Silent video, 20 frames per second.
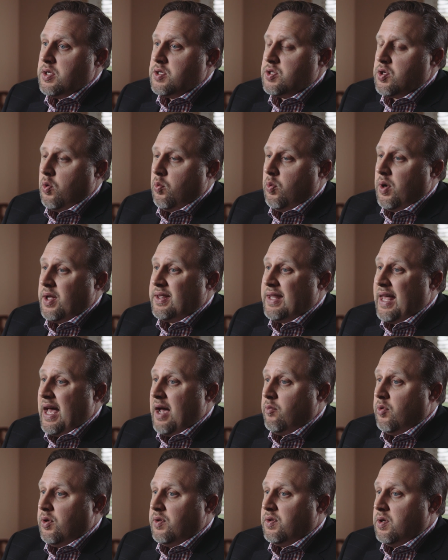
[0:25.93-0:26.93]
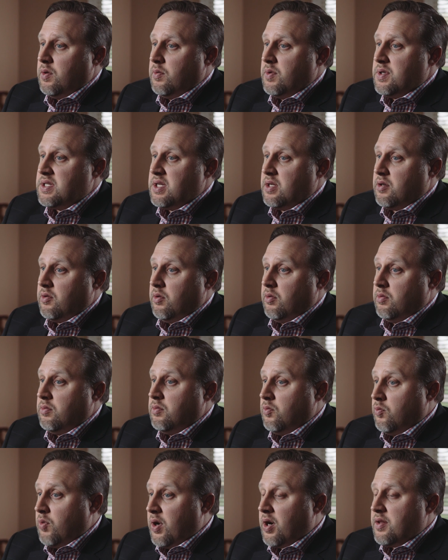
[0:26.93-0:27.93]
So what that will do is it'll
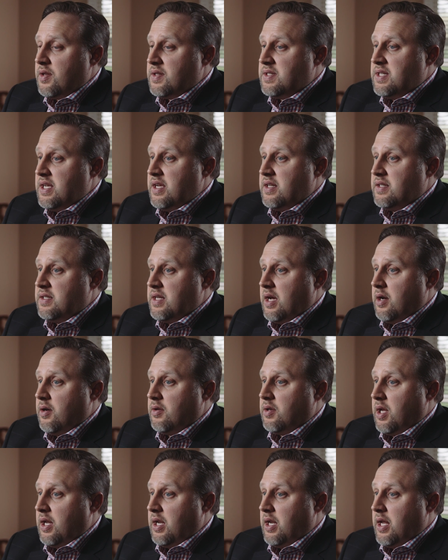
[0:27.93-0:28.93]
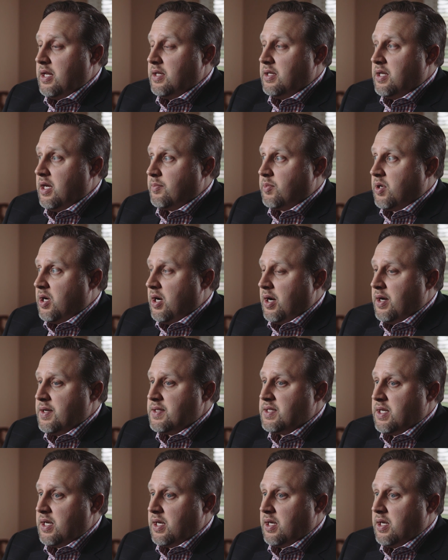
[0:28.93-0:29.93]
wear the teeth down and end up
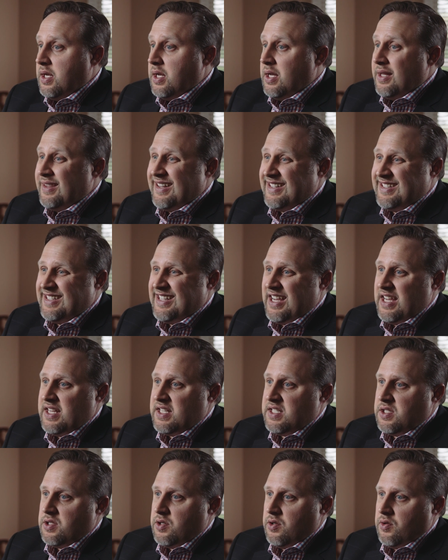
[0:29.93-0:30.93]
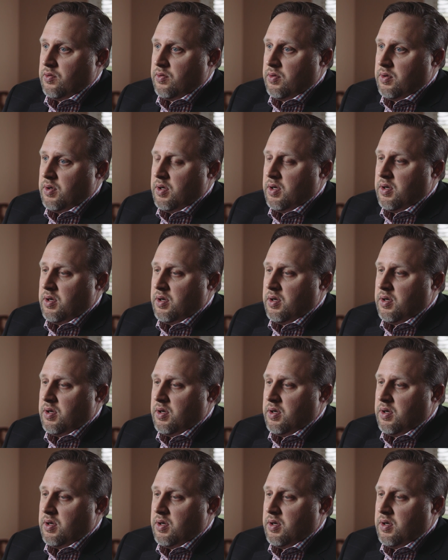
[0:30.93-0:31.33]
causing the teeth to